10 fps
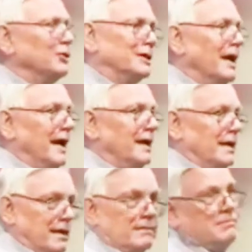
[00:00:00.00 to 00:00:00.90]
good guy,
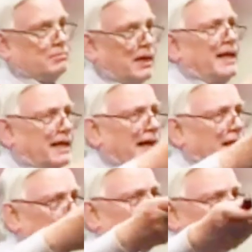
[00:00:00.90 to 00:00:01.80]

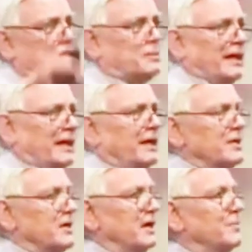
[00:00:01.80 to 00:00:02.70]
economically speaking.
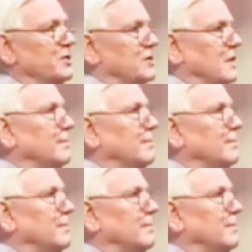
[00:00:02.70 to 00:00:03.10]
His name is